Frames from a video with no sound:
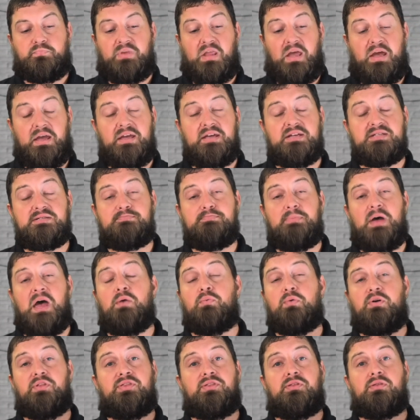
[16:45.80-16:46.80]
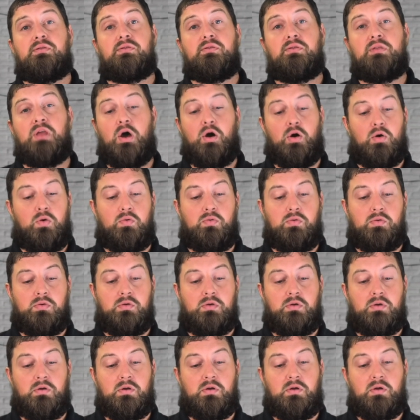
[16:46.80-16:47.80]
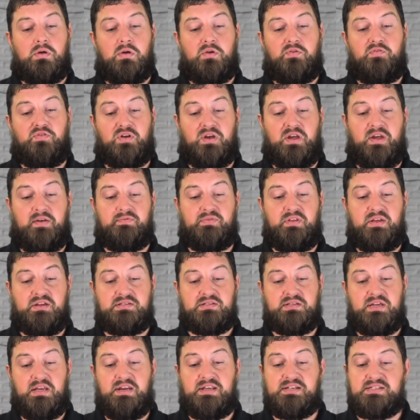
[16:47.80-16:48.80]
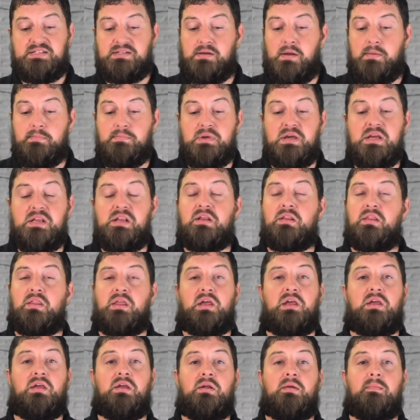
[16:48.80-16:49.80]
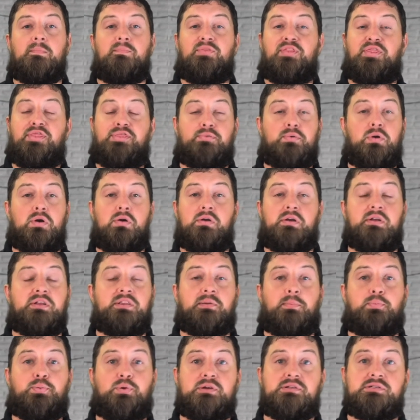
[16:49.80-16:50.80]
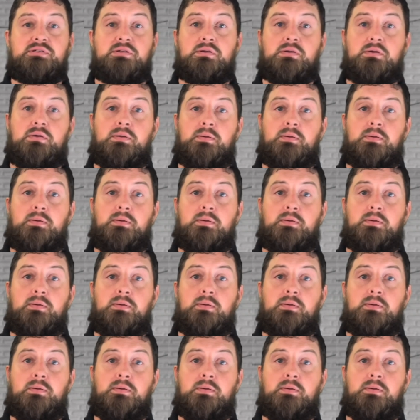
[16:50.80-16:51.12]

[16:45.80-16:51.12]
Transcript: he is met with no forgiveness and is immediately thrown into prison.